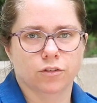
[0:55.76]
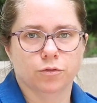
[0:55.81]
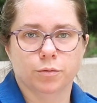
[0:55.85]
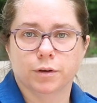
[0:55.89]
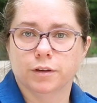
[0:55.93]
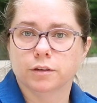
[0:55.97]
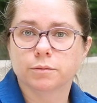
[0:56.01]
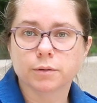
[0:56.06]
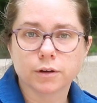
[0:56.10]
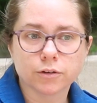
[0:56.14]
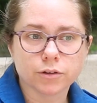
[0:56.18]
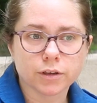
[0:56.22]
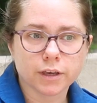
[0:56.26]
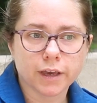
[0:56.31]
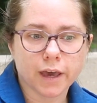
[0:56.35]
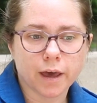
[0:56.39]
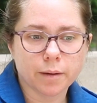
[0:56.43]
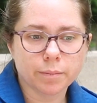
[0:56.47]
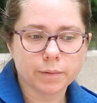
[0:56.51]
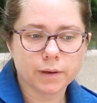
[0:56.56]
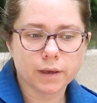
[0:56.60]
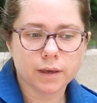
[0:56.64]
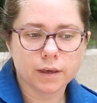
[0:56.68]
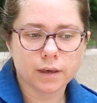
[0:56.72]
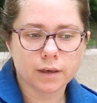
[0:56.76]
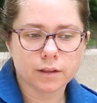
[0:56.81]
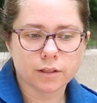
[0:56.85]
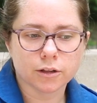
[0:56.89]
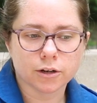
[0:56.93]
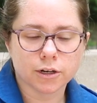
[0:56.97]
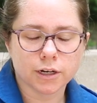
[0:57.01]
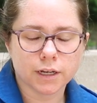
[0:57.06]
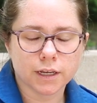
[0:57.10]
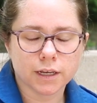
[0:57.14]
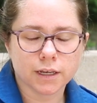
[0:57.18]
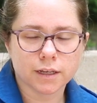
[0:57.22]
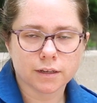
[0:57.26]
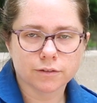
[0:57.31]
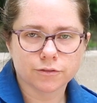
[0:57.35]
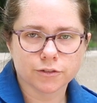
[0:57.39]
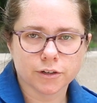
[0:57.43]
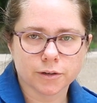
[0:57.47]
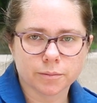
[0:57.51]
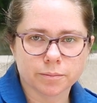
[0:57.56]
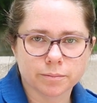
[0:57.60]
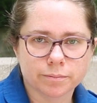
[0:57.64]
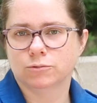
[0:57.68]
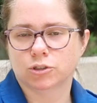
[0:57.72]
Everybody's been really happy learning
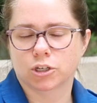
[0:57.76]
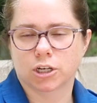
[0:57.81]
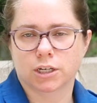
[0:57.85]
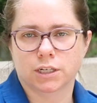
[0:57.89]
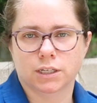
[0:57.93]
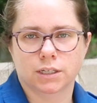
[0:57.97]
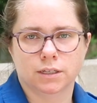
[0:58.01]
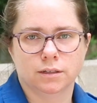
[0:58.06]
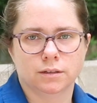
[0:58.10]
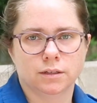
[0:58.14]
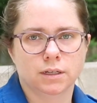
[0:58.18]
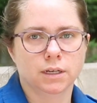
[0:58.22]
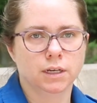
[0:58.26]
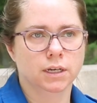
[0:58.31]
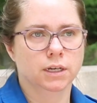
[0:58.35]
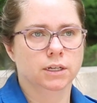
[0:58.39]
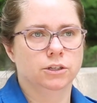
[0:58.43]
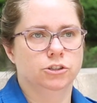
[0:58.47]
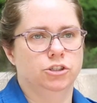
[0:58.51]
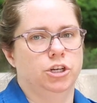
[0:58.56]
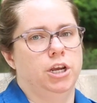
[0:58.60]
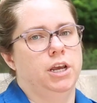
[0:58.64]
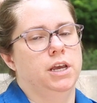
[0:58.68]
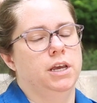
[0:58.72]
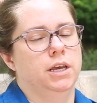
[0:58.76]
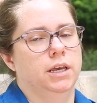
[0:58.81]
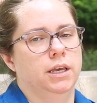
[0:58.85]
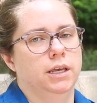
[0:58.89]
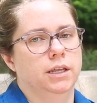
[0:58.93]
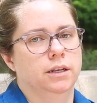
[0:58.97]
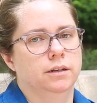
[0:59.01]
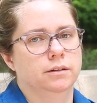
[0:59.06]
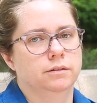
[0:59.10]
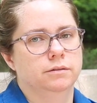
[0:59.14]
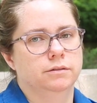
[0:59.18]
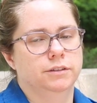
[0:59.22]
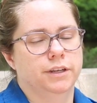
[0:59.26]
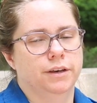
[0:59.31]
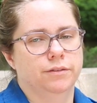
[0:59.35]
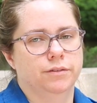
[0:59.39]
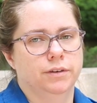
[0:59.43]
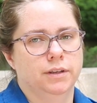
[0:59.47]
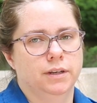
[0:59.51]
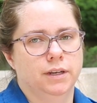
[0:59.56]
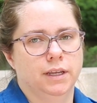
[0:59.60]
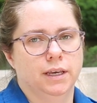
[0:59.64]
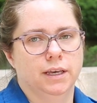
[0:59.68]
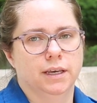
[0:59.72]
from Sean and Jay and
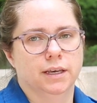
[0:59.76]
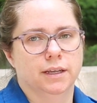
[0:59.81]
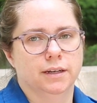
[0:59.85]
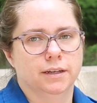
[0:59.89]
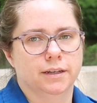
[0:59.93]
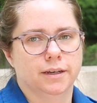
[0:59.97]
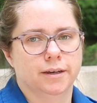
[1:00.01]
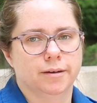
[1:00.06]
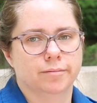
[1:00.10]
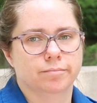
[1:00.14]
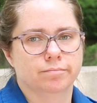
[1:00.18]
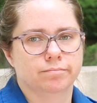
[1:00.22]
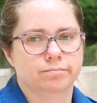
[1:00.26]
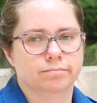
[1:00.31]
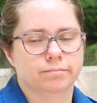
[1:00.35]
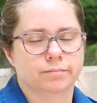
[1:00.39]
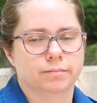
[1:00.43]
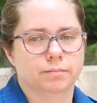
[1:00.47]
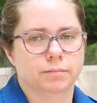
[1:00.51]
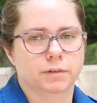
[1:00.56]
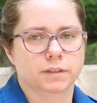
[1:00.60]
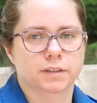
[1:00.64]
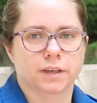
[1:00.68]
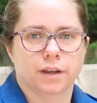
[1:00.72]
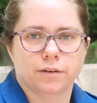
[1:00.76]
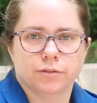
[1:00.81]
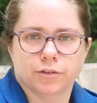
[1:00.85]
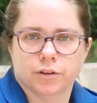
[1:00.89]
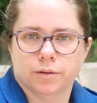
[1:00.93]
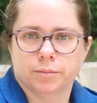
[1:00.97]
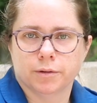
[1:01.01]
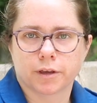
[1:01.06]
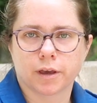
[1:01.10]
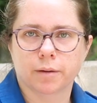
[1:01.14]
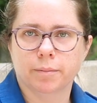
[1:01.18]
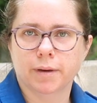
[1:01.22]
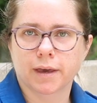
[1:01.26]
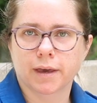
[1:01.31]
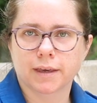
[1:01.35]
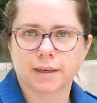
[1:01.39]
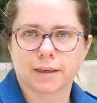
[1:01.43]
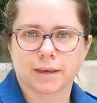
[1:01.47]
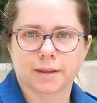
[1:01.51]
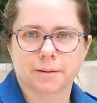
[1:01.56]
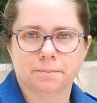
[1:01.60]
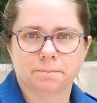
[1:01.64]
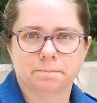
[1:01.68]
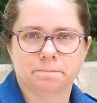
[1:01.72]
Devin, and I'm excited for them to come back
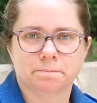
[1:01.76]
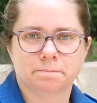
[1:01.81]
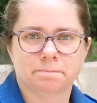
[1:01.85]
again.